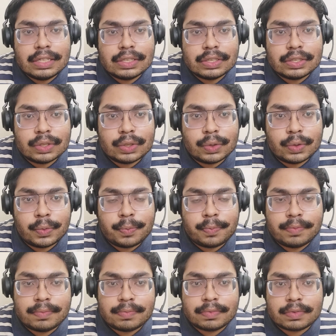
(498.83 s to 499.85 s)
So
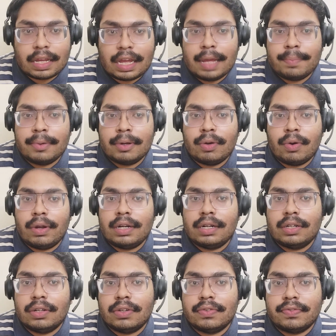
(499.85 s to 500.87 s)
I am a
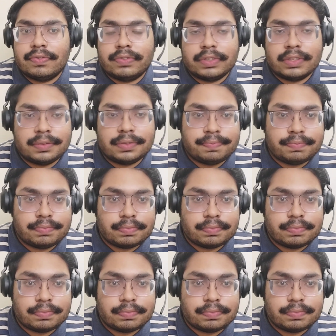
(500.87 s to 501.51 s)
quite of